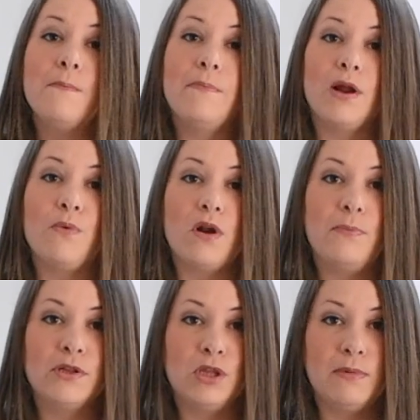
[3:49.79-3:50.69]
But I wanna
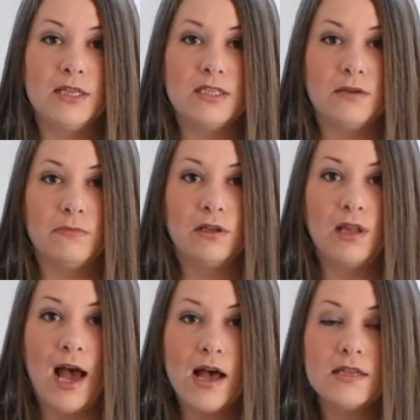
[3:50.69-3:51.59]
put them in some
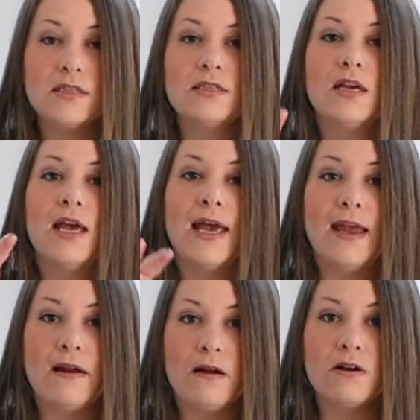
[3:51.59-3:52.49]
glass,
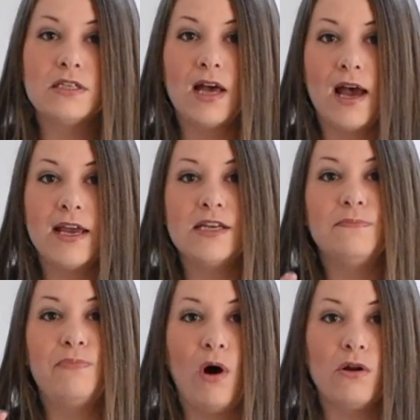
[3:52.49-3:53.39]

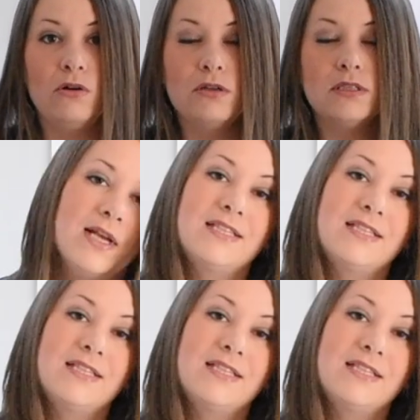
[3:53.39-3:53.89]
airtight bottles.